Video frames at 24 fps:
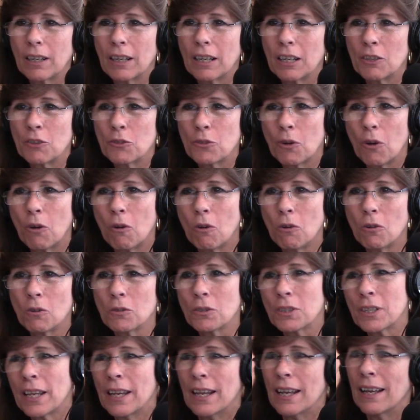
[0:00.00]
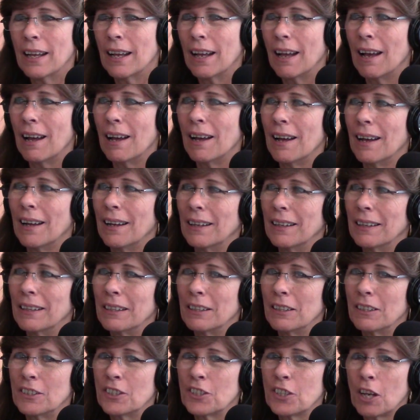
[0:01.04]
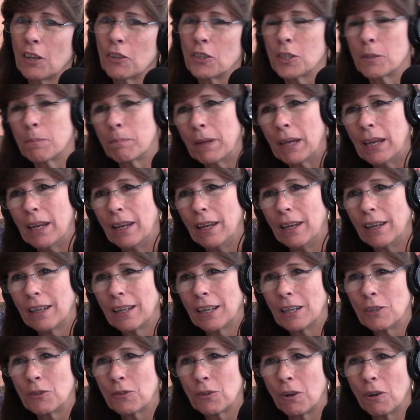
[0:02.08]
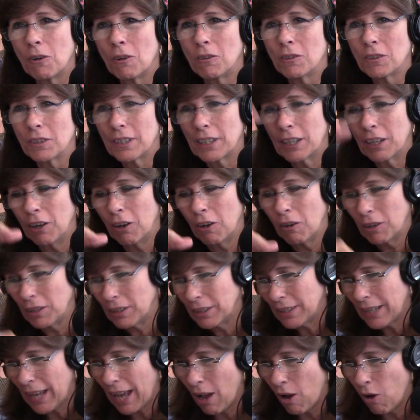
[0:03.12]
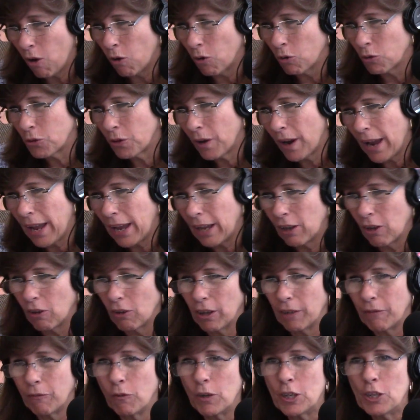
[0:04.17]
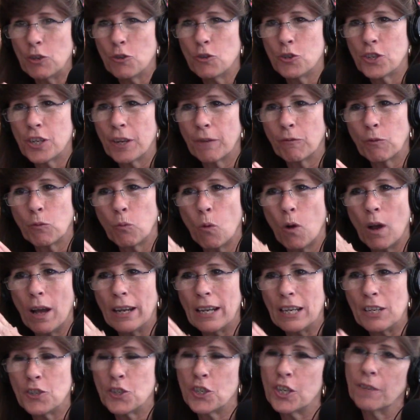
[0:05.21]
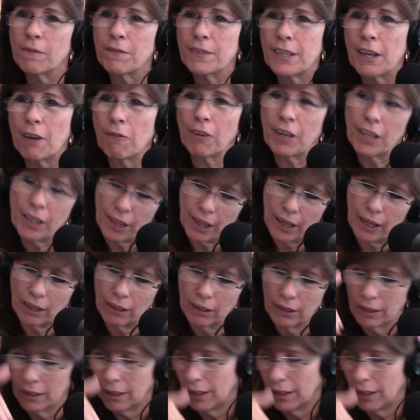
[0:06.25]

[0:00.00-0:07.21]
controls shutter speed, controls, it's that whole triangle of when you shift one, it shifts everything.